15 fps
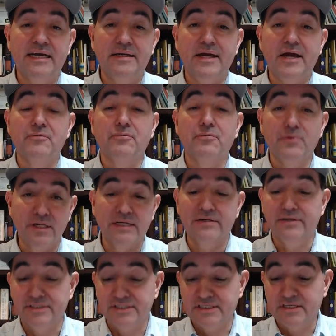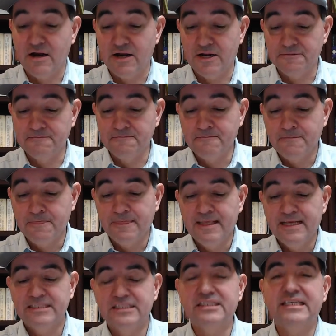a really good start.
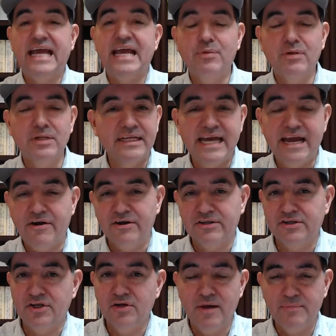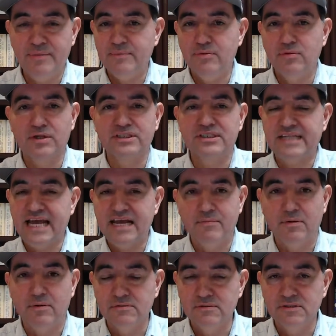Stable in character. You want people who are
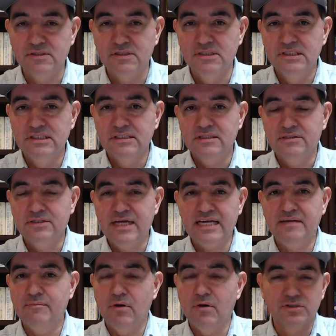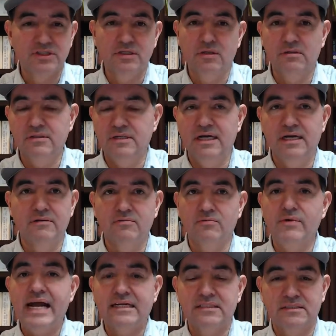stable, not emotional
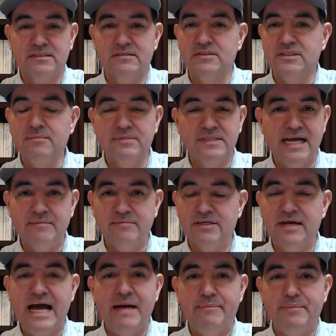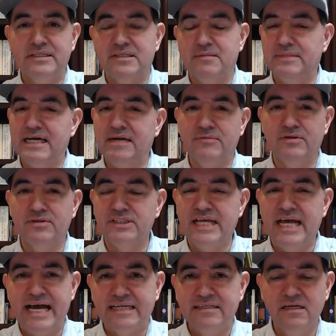wrecks. Sometimes they're happy, sometimes they're
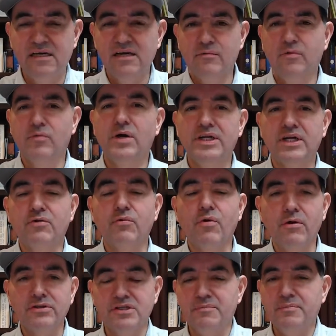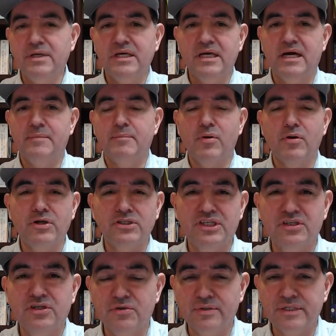sad. We want to grow into be a
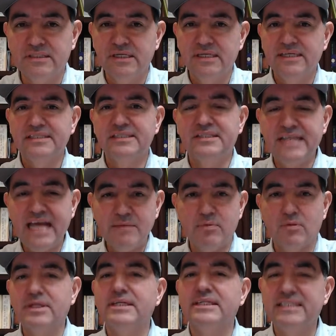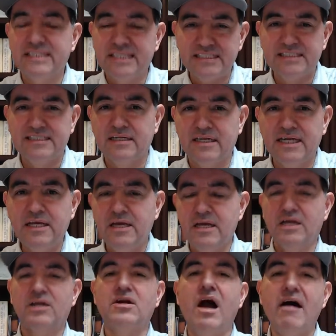person who is stable, consistently
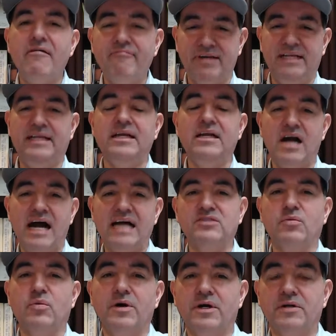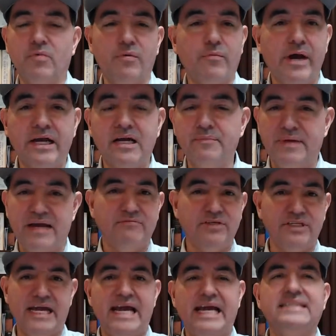confident in God's word. We wake up every
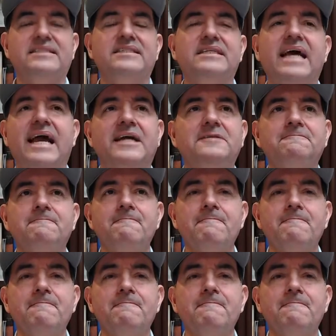day and say,